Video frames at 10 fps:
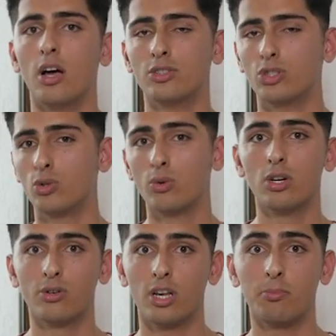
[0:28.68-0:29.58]
So you
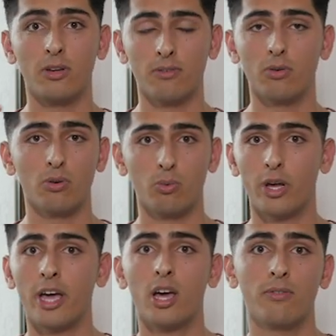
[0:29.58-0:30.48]
will really be
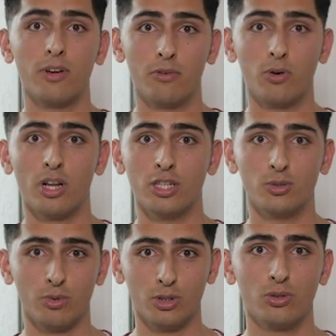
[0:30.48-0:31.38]
way ahead of everyone
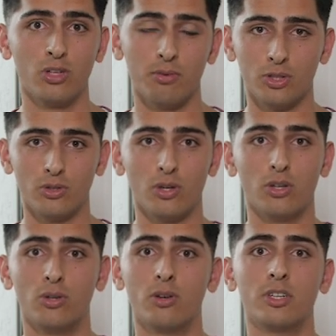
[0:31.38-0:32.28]
else when you do come to
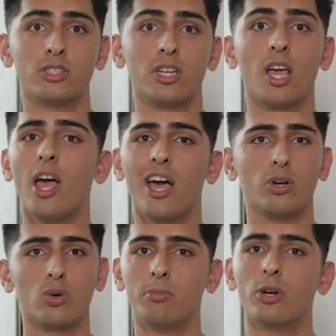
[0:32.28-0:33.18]
the university,
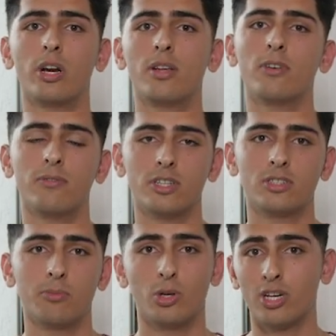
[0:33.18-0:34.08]
and you will be ready for
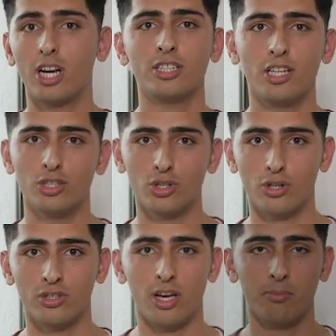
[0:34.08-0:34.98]
first term, and you can actually enjoy
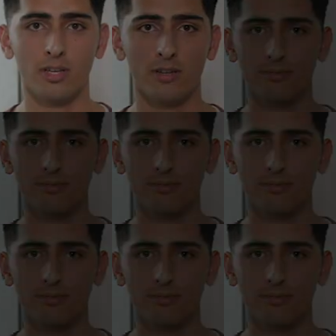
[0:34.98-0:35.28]
your time here.